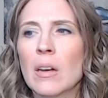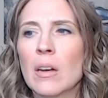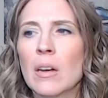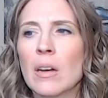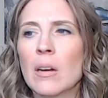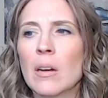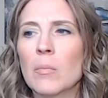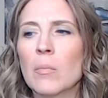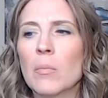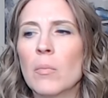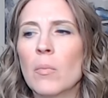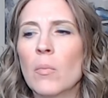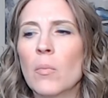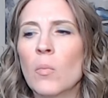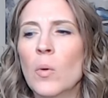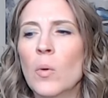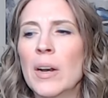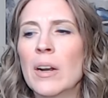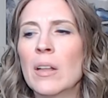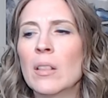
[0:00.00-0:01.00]
Um,
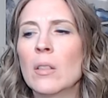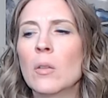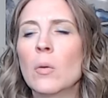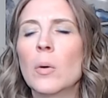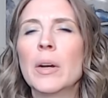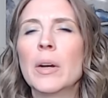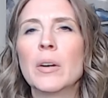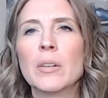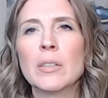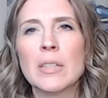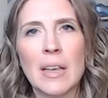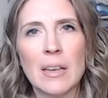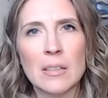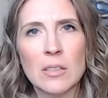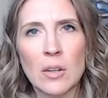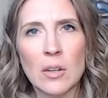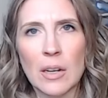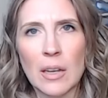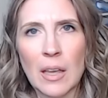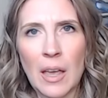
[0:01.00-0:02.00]
when a lawyer
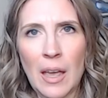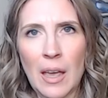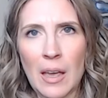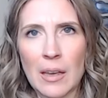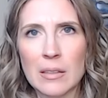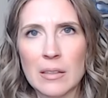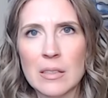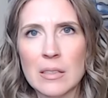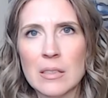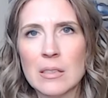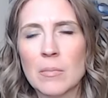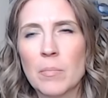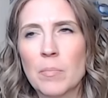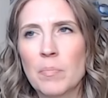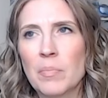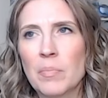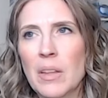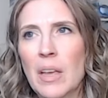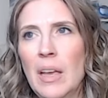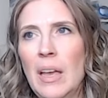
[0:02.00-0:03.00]
takes on a case
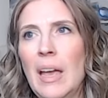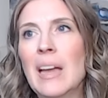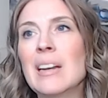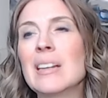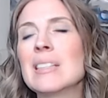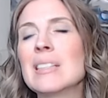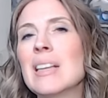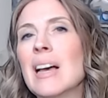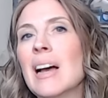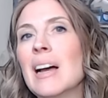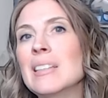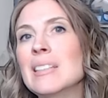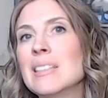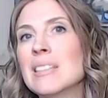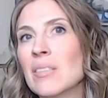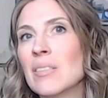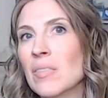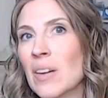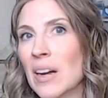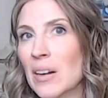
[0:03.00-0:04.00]
and decides
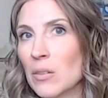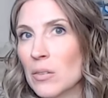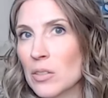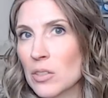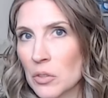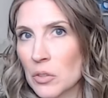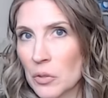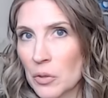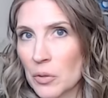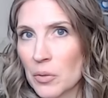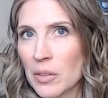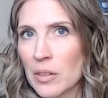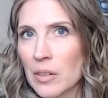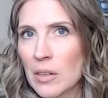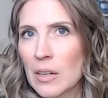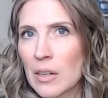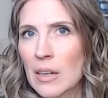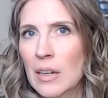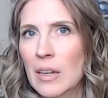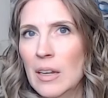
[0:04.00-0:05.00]
to file suit,
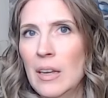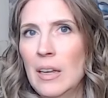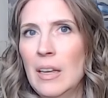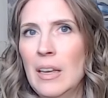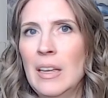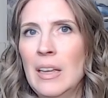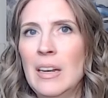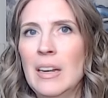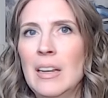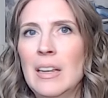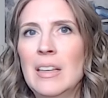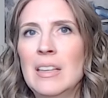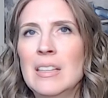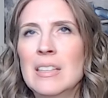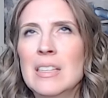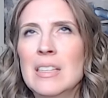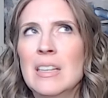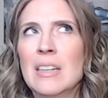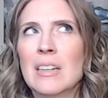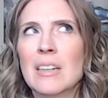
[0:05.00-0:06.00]
it
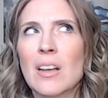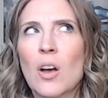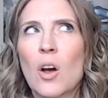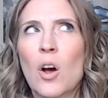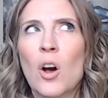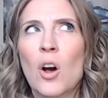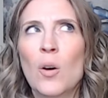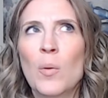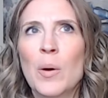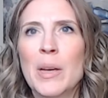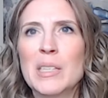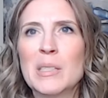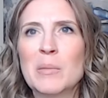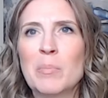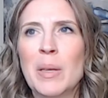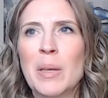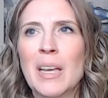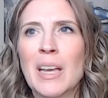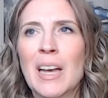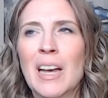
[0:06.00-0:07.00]
isn't always
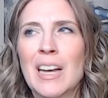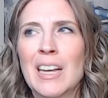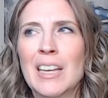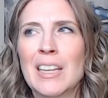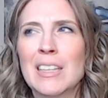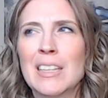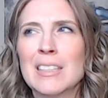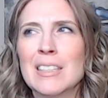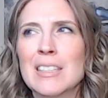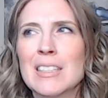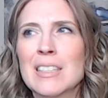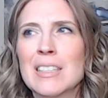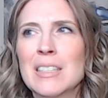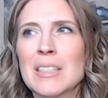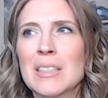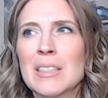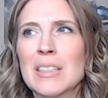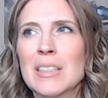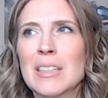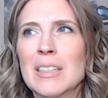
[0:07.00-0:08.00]
because
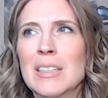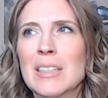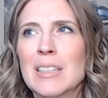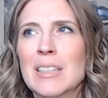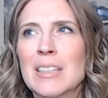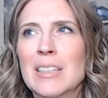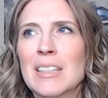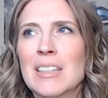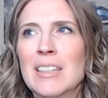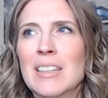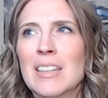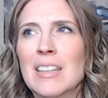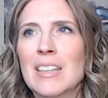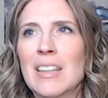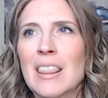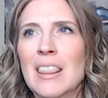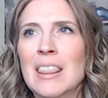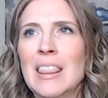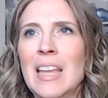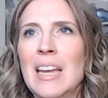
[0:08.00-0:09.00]

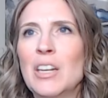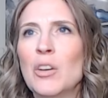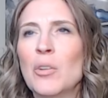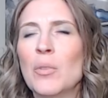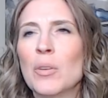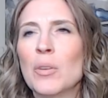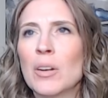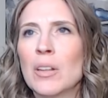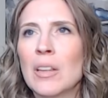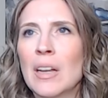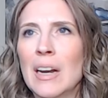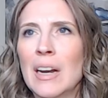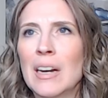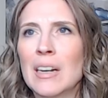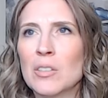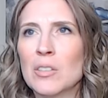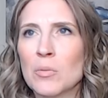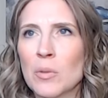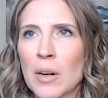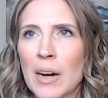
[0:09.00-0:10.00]
they know their
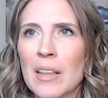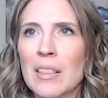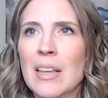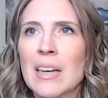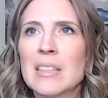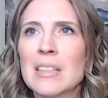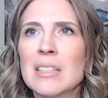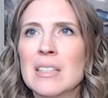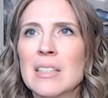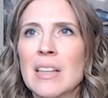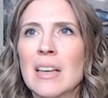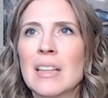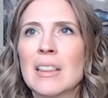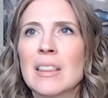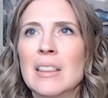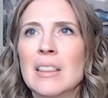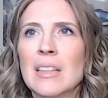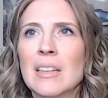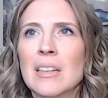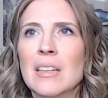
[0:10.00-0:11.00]
client is right. That's like
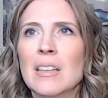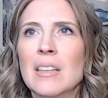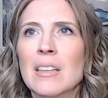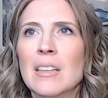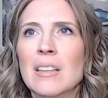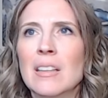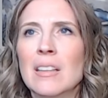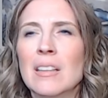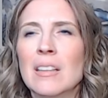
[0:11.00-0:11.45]
the